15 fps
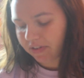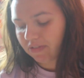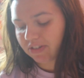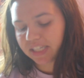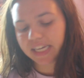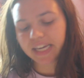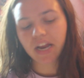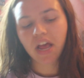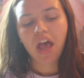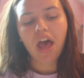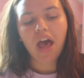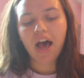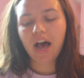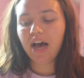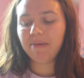I've ever seen.
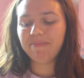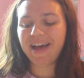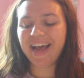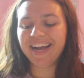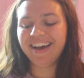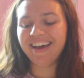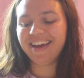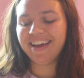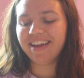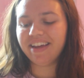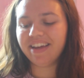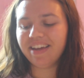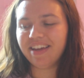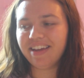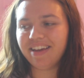I got
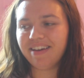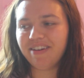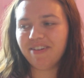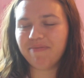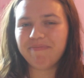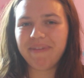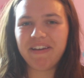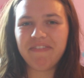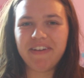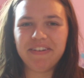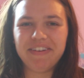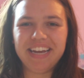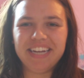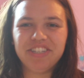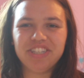my
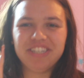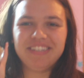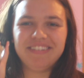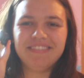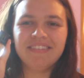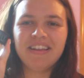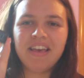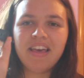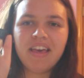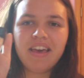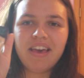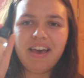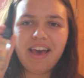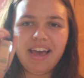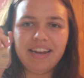foundation,
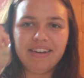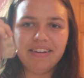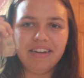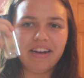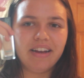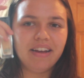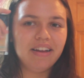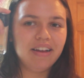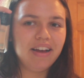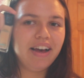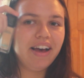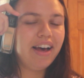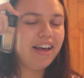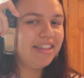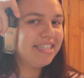and
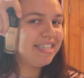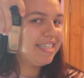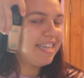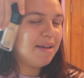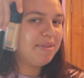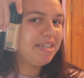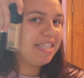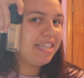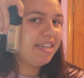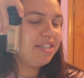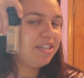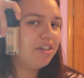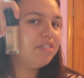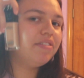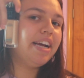haha, this is not my skin
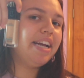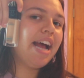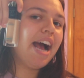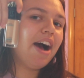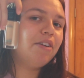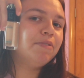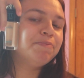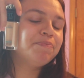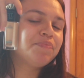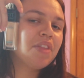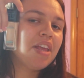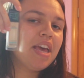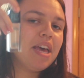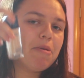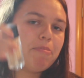tone right now,
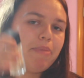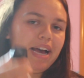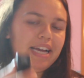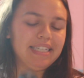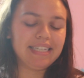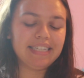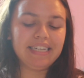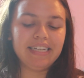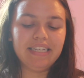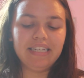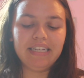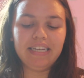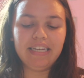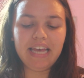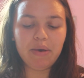but
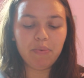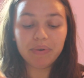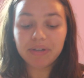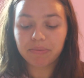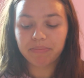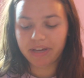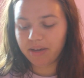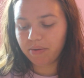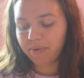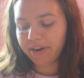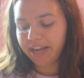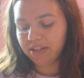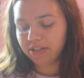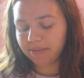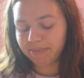it will be when
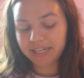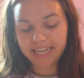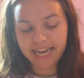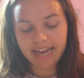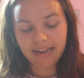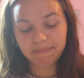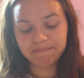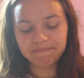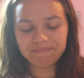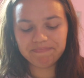I lose my tan.